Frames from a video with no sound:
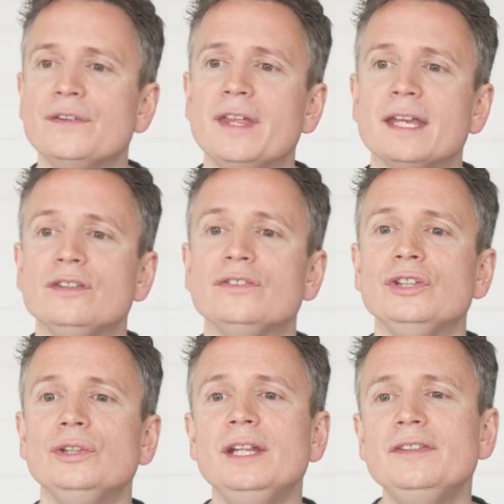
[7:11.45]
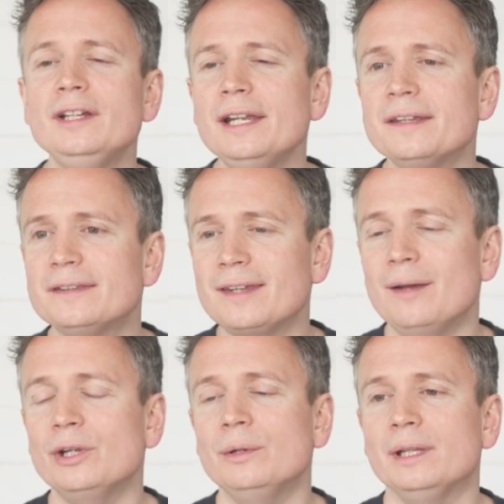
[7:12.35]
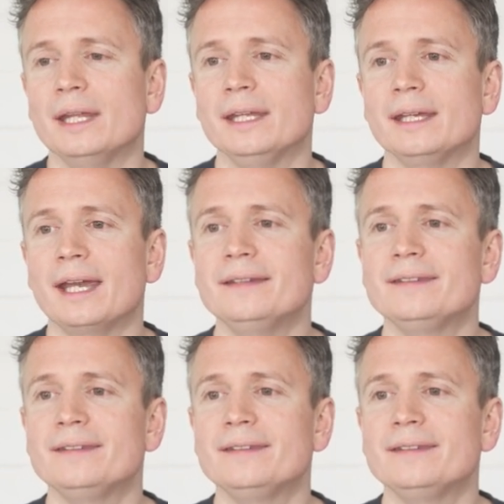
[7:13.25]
For this, you need to click the download link